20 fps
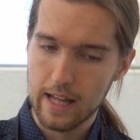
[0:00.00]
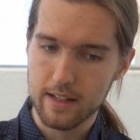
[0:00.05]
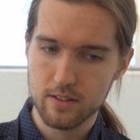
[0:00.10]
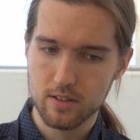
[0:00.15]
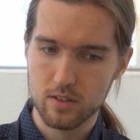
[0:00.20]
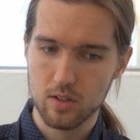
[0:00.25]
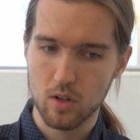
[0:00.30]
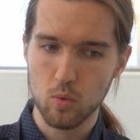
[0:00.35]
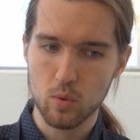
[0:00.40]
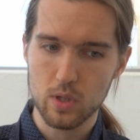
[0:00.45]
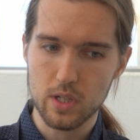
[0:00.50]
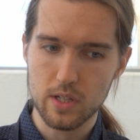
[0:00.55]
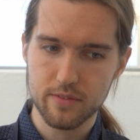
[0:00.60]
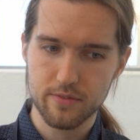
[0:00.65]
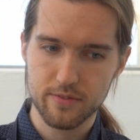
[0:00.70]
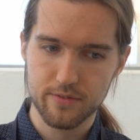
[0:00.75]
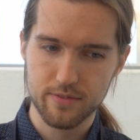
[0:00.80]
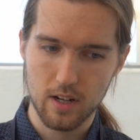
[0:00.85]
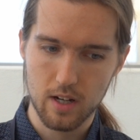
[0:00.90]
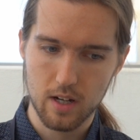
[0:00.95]
And so
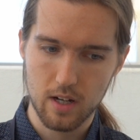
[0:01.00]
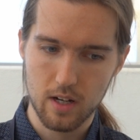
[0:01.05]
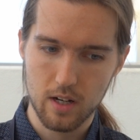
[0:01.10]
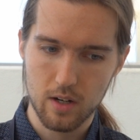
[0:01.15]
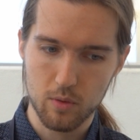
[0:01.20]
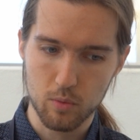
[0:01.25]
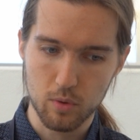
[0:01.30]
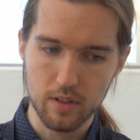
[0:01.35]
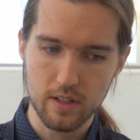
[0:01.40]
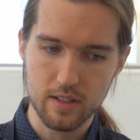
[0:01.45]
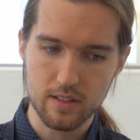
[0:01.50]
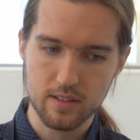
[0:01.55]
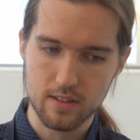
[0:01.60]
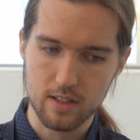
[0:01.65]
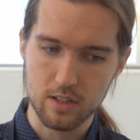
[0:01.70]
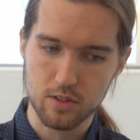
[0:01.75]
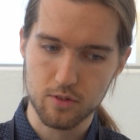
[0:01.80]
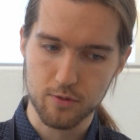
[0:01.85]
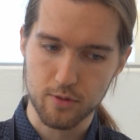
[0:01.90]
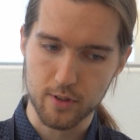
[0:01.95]
we've released
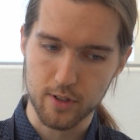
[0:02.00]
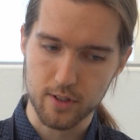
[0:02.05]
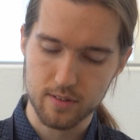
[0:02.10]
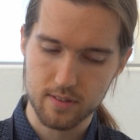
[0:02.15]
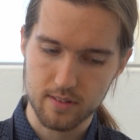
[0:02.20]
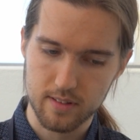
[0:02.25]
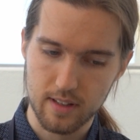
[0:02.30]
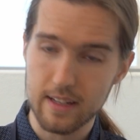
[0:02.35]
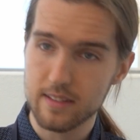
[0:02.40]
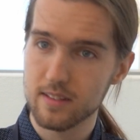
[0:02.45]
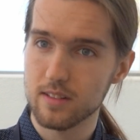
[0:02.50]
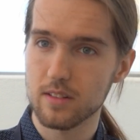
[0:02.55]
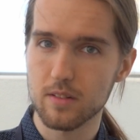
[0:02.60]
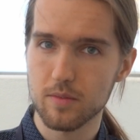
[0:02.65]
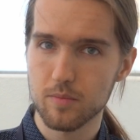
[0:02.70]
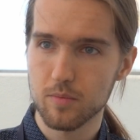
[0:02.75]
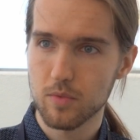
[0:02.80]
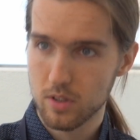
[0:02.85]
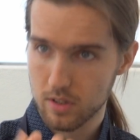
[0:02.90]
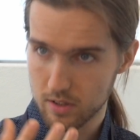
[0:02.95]
this first lesson,
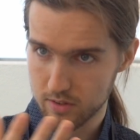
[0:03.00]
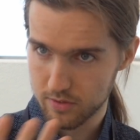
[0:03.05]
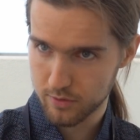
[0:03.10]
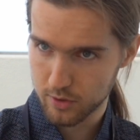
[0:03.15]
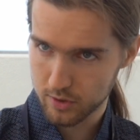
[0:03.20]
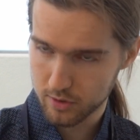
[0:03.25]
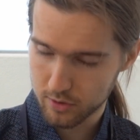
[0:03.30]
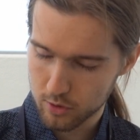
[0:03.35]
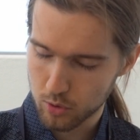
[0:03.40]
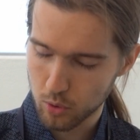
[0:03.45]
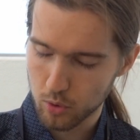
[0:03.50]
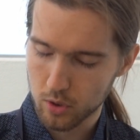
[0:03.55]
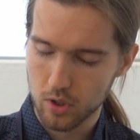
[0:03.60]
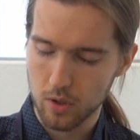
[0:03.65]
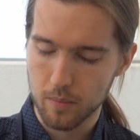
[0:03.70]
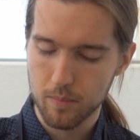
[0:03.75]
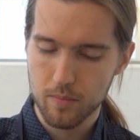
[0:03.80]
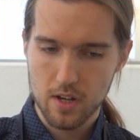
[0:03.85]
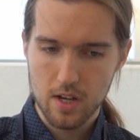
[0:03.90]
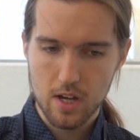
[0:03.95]
this first
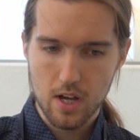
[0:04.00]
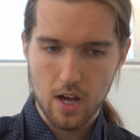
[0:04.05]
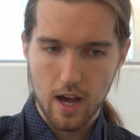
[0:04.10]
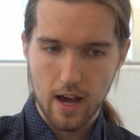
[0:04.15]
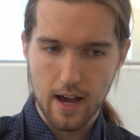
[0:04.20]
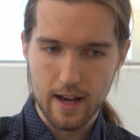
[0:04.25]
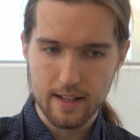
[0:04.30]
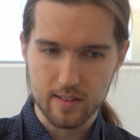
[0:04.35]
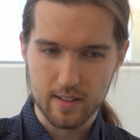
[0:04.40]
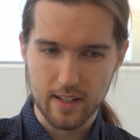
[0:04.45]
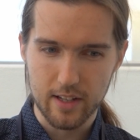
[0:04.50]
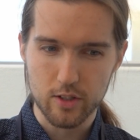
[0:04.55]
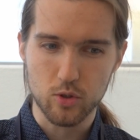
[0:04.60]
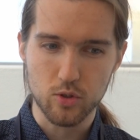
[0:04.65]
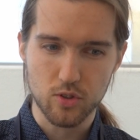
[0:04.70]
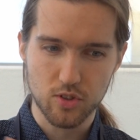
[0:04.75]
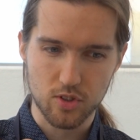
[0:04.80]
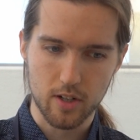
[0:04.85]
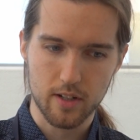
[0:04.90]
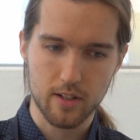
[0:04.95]
tutorial, to get you
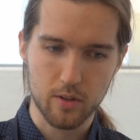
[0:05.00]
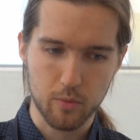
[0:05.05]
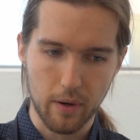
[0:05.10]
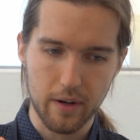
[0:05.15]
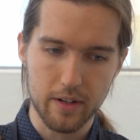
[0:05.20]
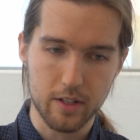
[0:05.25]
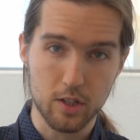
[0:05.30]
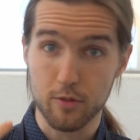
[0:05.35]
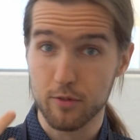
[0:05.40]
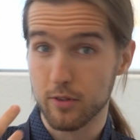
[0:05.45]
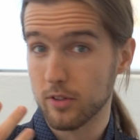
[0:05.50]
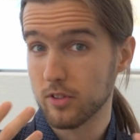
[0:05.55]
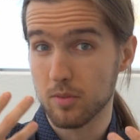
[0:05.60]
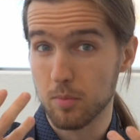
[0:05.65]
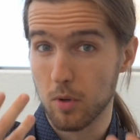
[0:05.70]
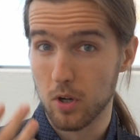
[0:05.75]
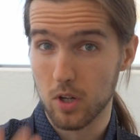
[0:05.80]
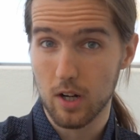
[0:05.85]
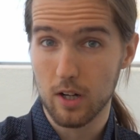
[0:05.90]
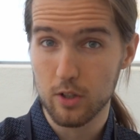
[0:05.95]
started writing your first
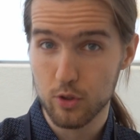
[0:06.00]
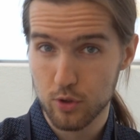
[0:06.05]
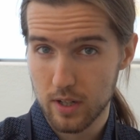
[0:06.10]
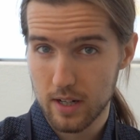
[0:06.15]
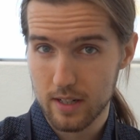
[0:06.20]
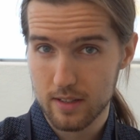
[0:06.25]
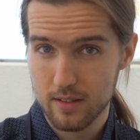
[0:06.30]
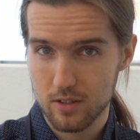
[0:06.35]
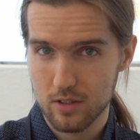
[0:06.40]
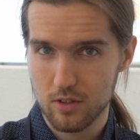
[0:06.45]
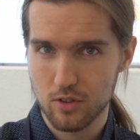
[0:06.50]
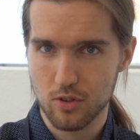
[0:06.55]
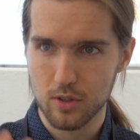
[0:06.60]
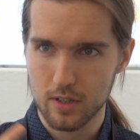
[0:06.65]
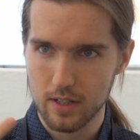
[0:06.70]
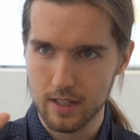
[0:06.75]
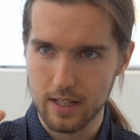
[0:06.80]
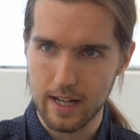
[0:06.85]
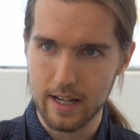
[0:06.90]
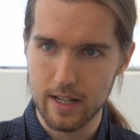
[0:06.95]
smart contract, so you
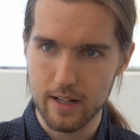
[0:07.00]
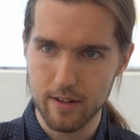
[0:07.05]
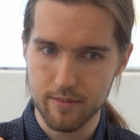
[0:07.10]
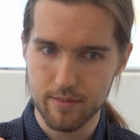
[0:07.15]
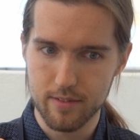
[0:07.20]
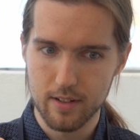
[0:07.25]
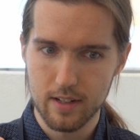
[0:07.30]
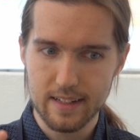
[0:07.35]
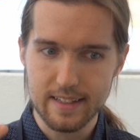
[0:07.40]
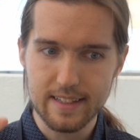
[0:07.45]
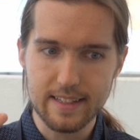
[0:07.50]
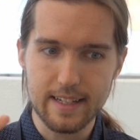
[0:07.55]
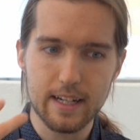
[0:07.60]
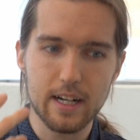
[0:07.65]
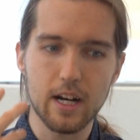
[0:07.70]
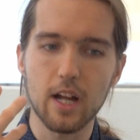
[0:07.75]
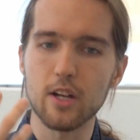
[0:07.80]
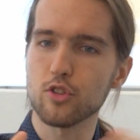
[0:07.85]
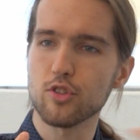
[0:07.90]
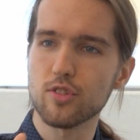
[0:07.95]
can kind of get
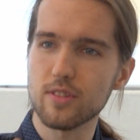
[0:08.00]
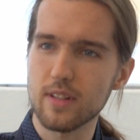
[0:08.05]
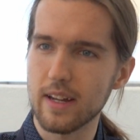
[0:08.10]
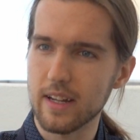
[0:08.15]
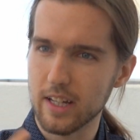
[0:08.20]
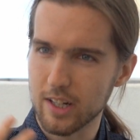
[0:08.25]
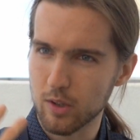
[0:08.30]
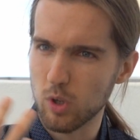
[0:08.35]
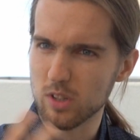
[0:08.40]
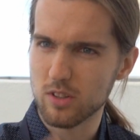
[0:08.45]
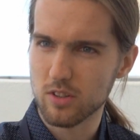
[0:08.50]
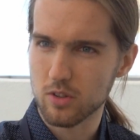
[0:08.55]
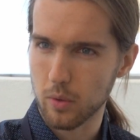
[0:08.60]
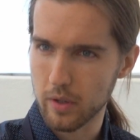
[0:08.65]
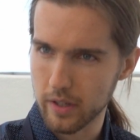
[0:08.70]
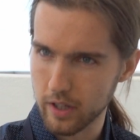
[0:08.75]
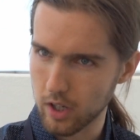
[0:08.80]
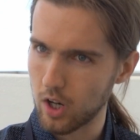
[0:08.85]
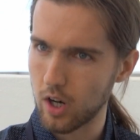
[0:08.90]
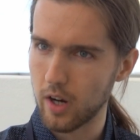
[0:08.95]
an understanding of what's
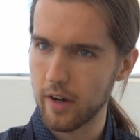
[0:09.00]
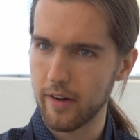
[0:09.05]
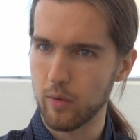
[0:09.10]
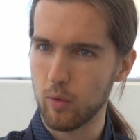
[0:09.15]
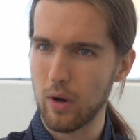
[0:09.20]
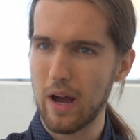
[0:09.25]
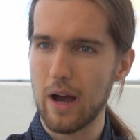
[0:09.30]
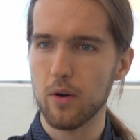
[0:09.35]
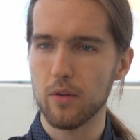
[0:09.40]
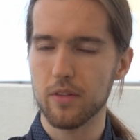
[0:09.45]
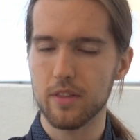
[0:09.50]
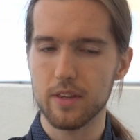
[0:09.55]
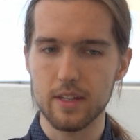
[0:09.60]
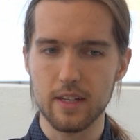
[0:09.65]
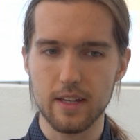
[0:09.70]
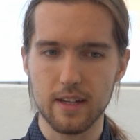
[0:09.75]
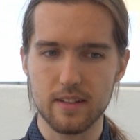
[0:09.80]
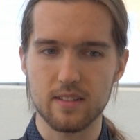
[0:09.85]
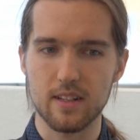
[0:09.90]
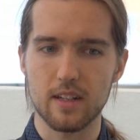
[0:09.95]
going on, how the
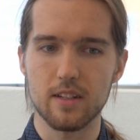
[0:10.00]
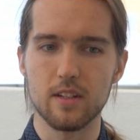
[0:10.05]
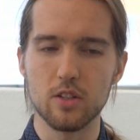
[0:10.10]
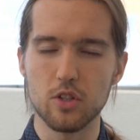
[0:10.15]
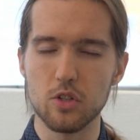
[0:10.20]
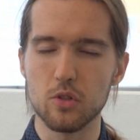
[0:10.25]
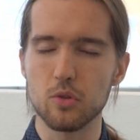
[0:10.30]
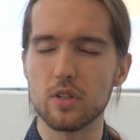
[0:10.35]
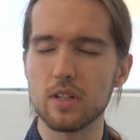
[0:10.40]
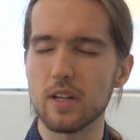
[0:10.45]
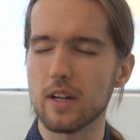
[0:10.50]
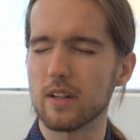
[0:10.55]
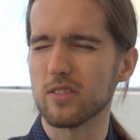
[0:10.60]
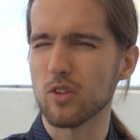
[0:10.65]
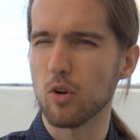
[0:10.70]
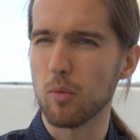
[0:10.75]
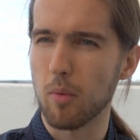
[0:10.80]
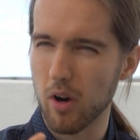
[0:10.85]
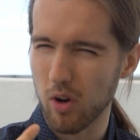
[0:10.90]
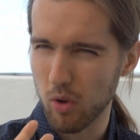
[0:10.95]
extended
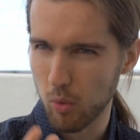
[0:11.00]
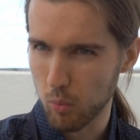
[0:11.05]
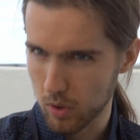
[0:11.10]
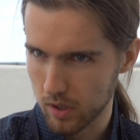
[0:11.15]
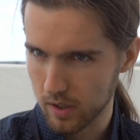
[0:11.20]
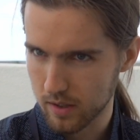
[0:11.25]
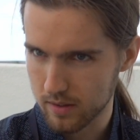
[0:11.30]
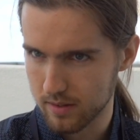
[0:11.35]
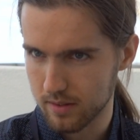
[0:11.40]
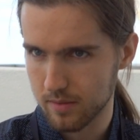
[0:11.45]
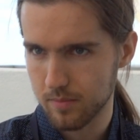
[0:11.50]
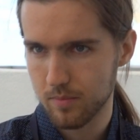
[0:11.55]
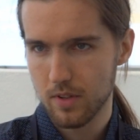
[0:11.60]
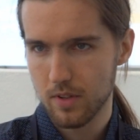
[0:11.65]
UTXO model works.